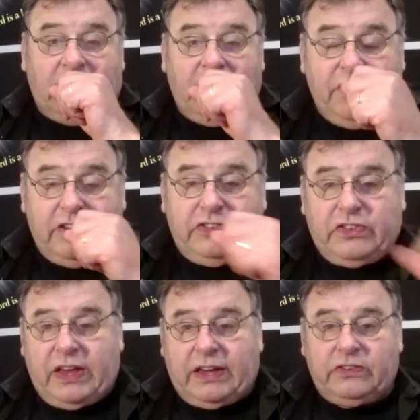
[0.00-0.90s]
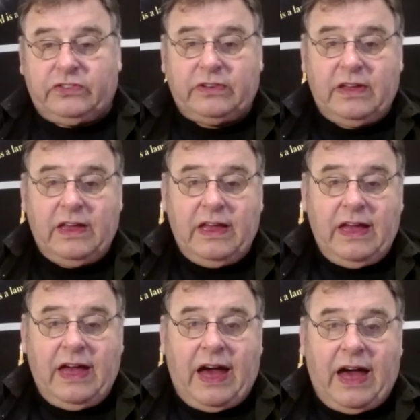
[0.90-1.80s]
these things
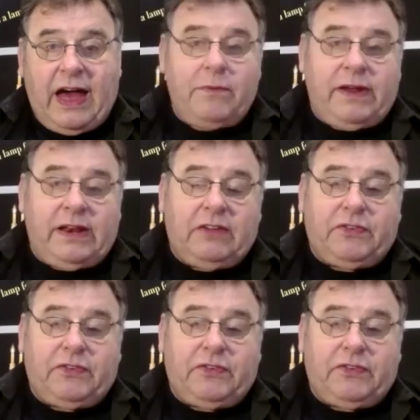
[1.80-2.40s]
have a meaning